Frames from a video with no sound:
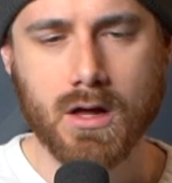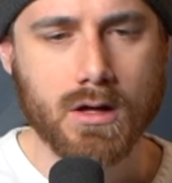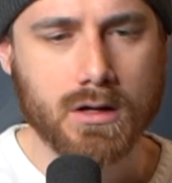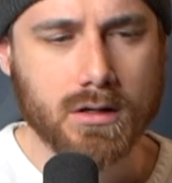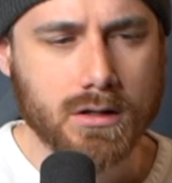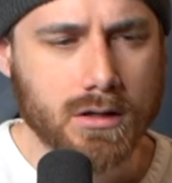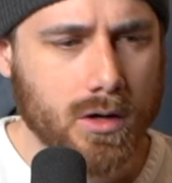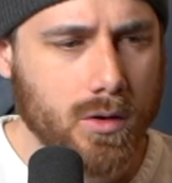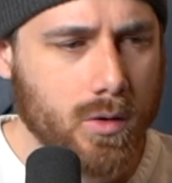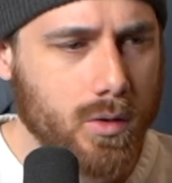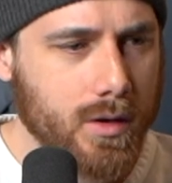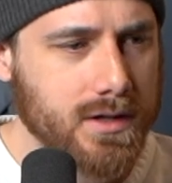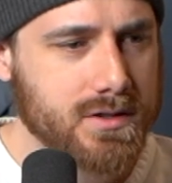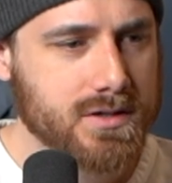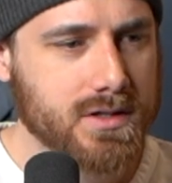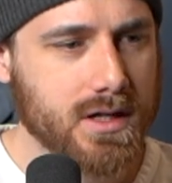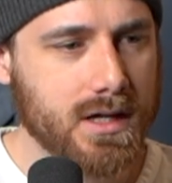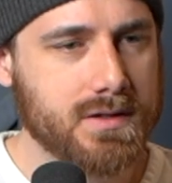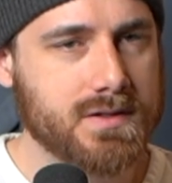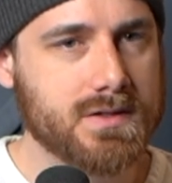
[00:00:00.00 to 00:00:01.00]
You know,
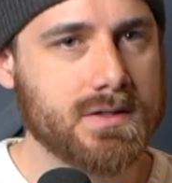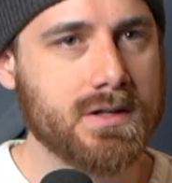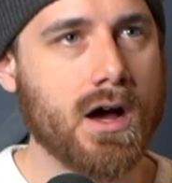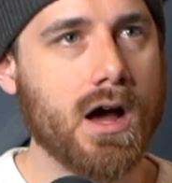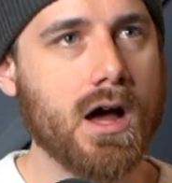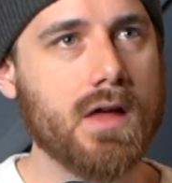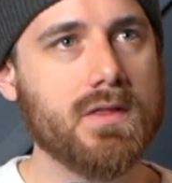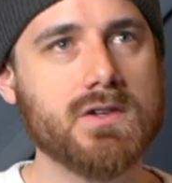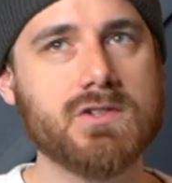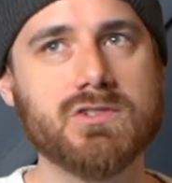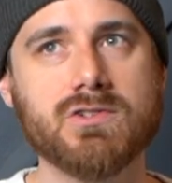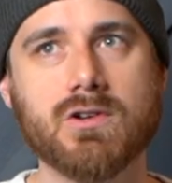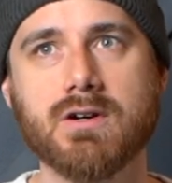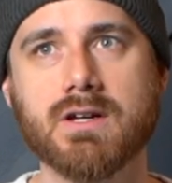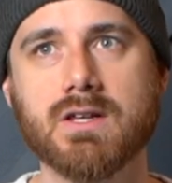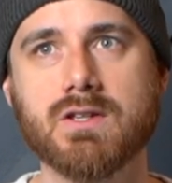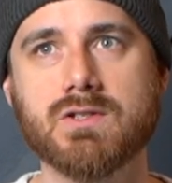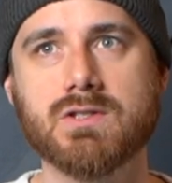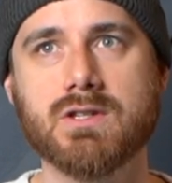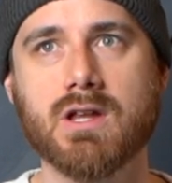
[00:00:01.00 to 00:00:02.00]
it's not, this song
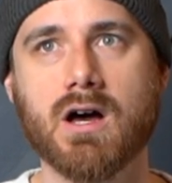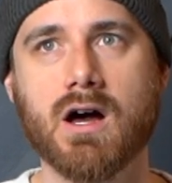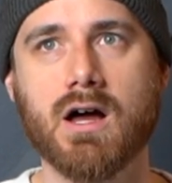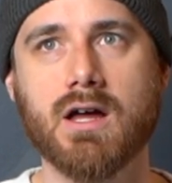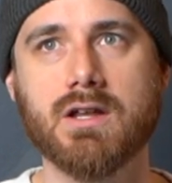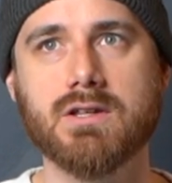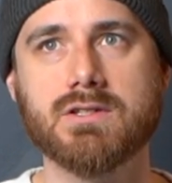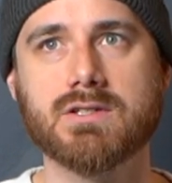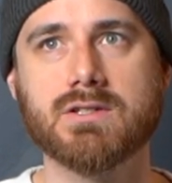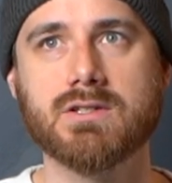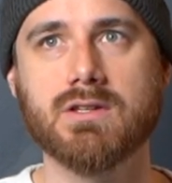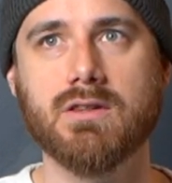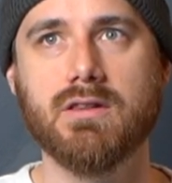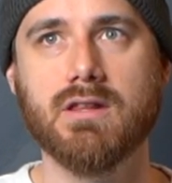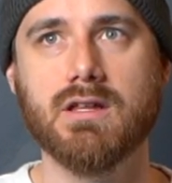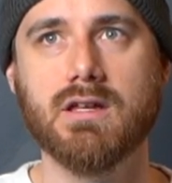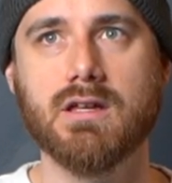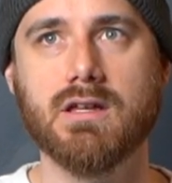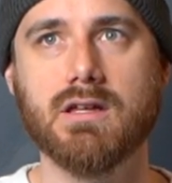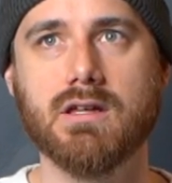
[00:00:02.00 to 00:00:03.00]
is not
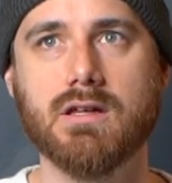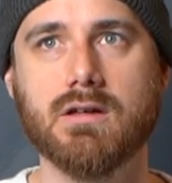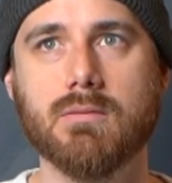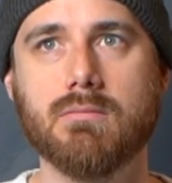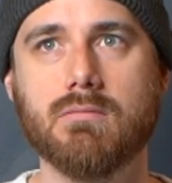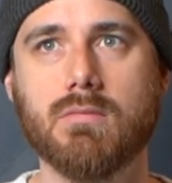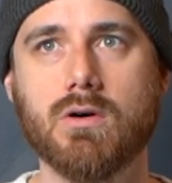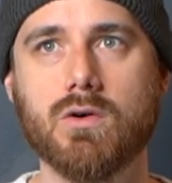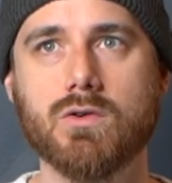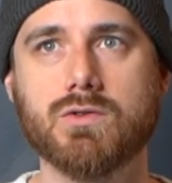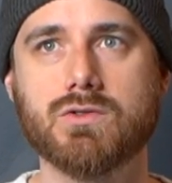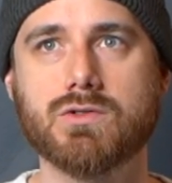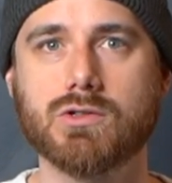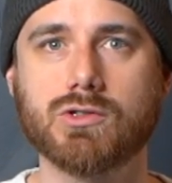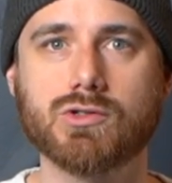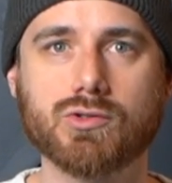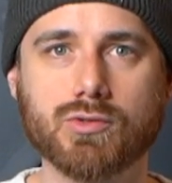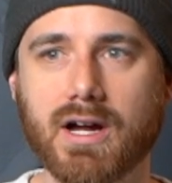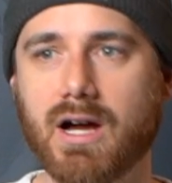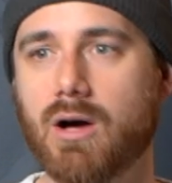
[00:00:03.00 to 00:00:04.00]
the most
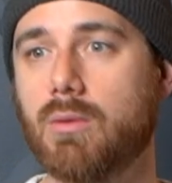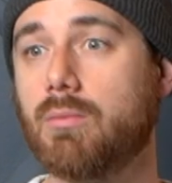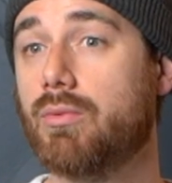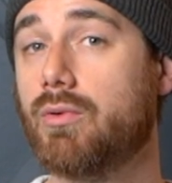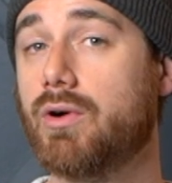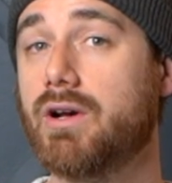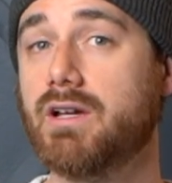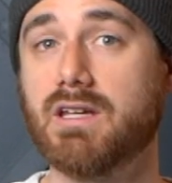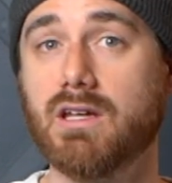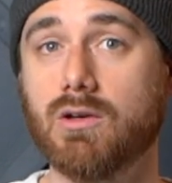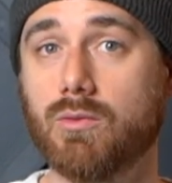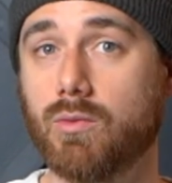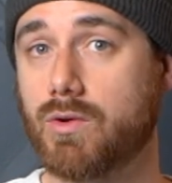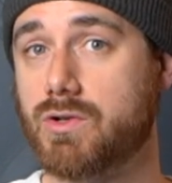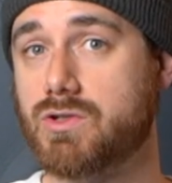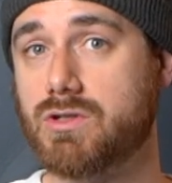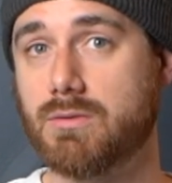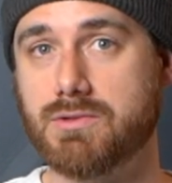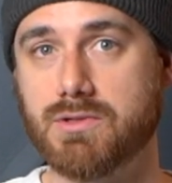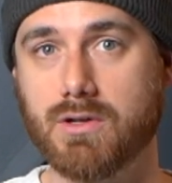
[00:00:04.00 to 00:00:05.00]
groundbreaking
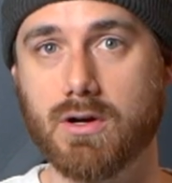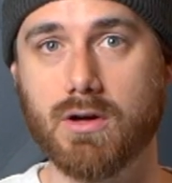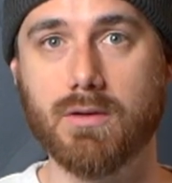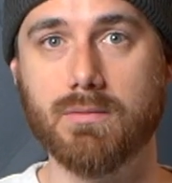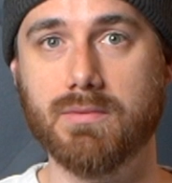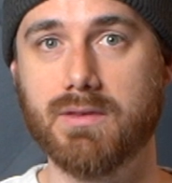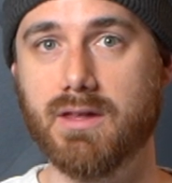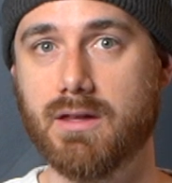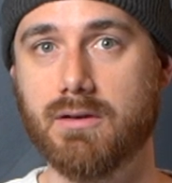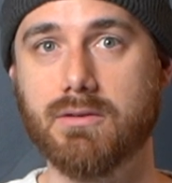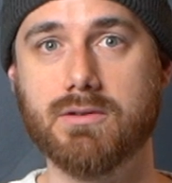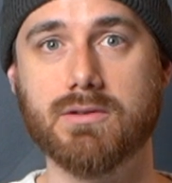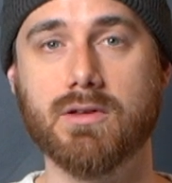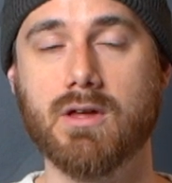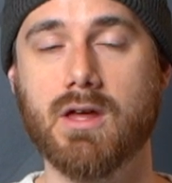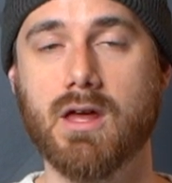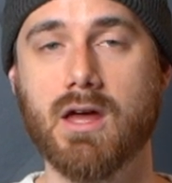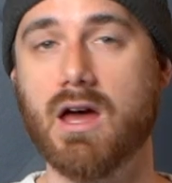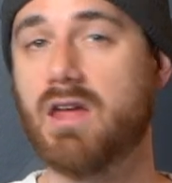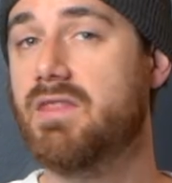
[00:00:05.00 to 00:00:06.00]
worship song that
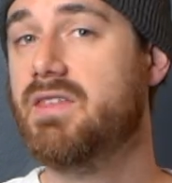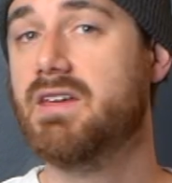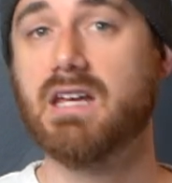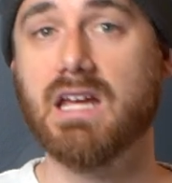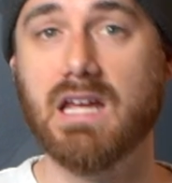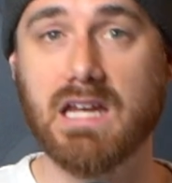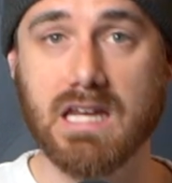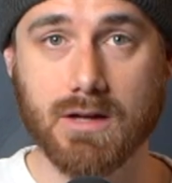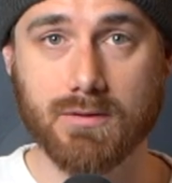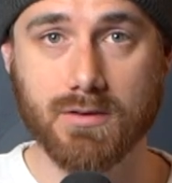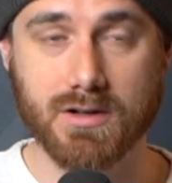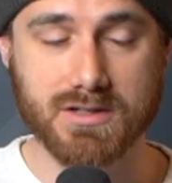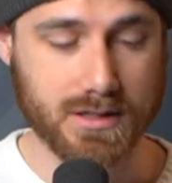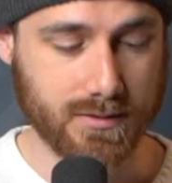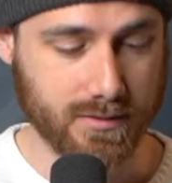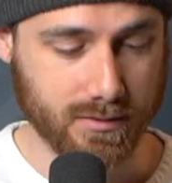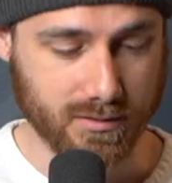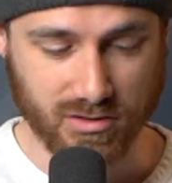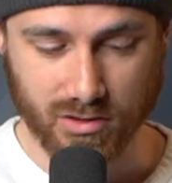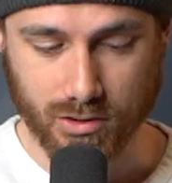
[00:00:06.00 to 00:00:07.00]
I think any of us
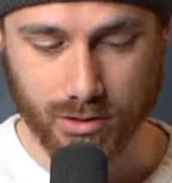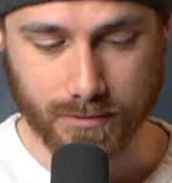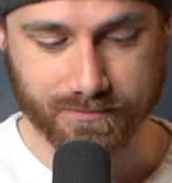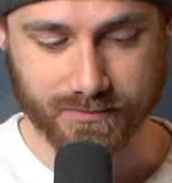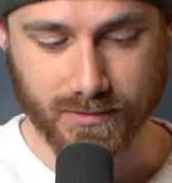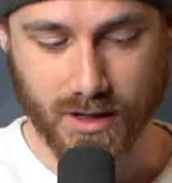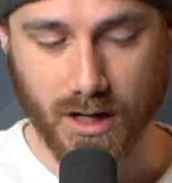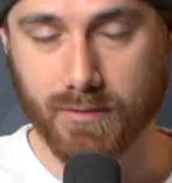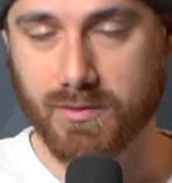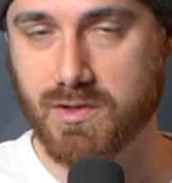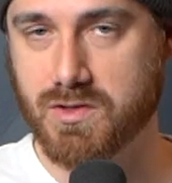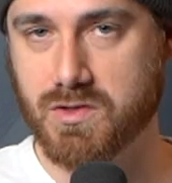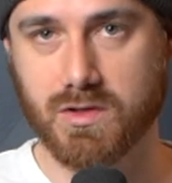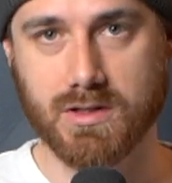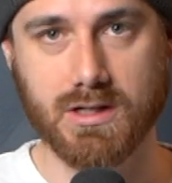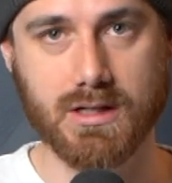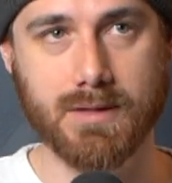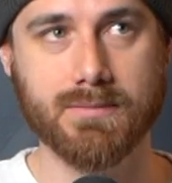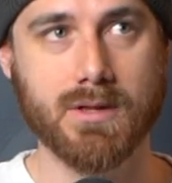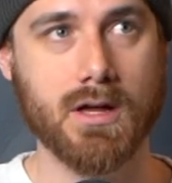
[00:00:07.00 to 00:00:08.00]
have ever heard.
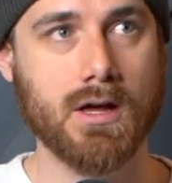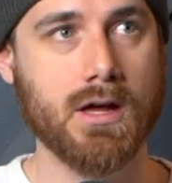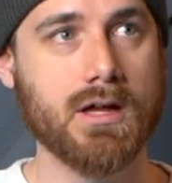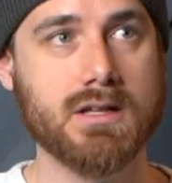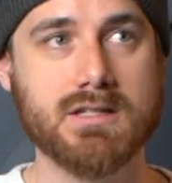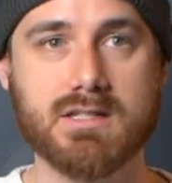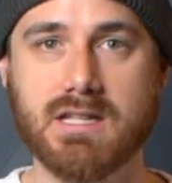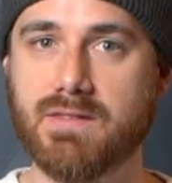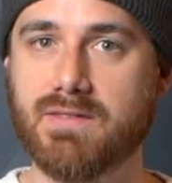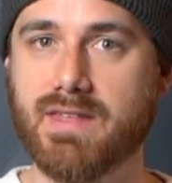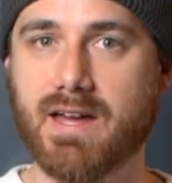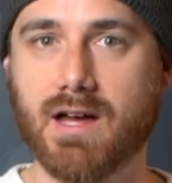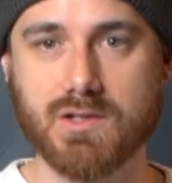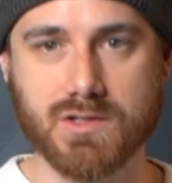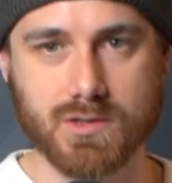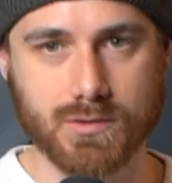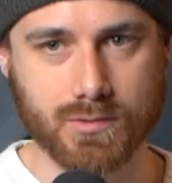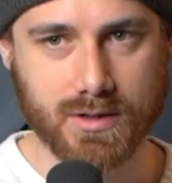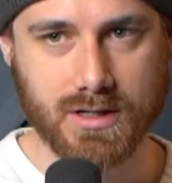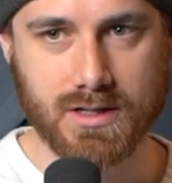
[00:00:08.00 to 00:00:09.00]
Obviously,
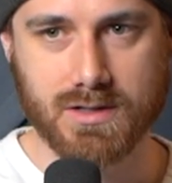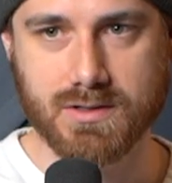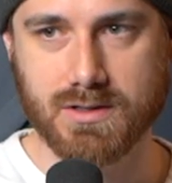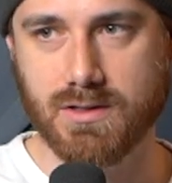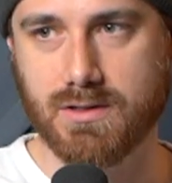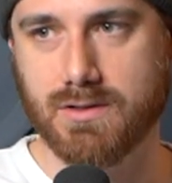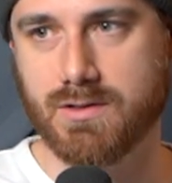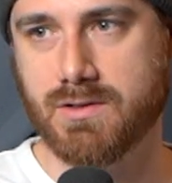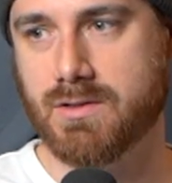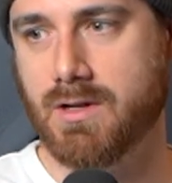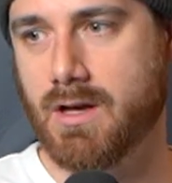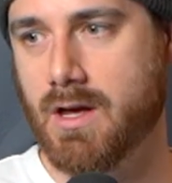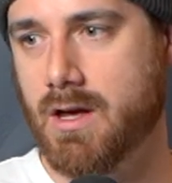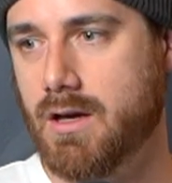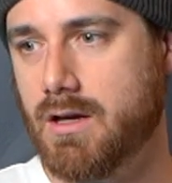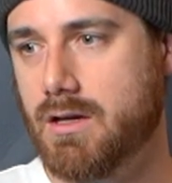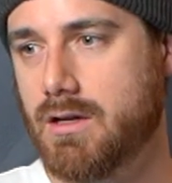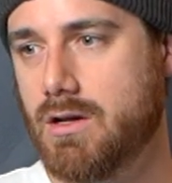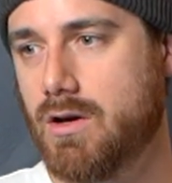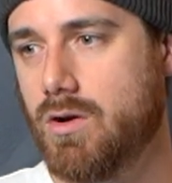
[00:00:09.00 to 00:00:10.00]
10,000 Reasons,
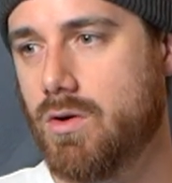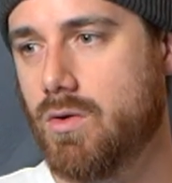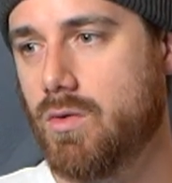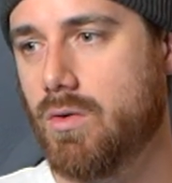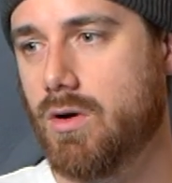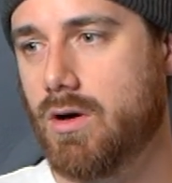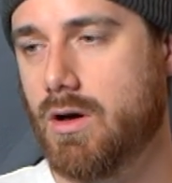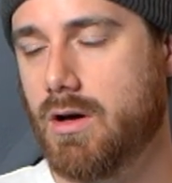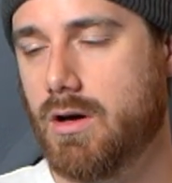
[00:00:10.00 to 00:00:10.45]
you know,